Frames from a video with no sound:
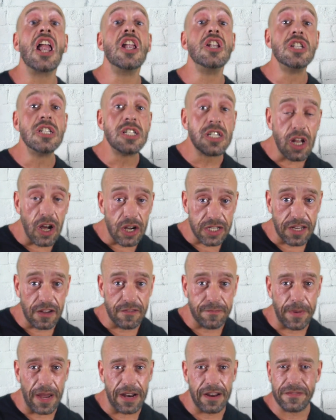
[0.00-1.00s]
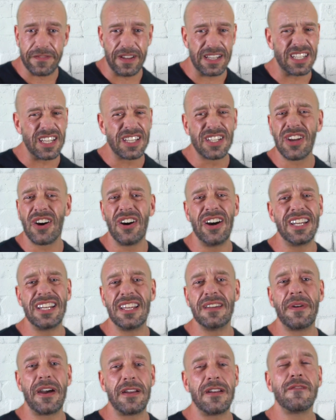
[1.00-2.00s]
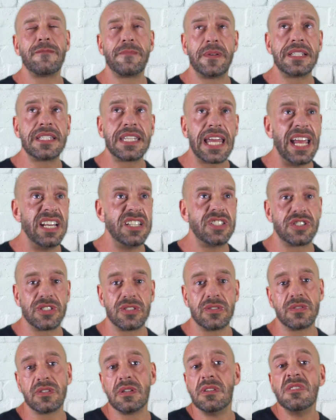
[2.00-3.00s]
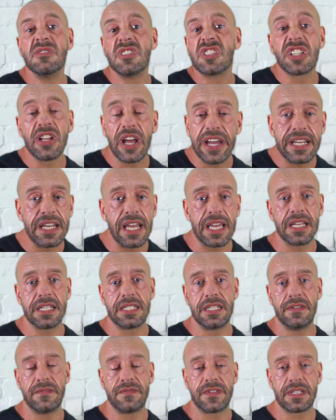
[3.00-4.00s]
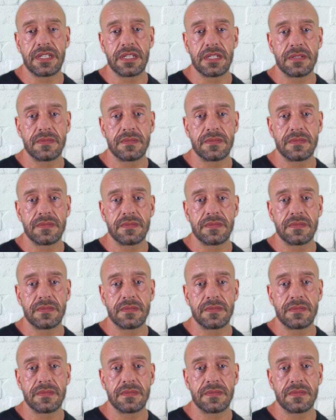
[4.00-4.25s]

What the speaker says: a lot of benefits, a tiny amount of potential slight negatives.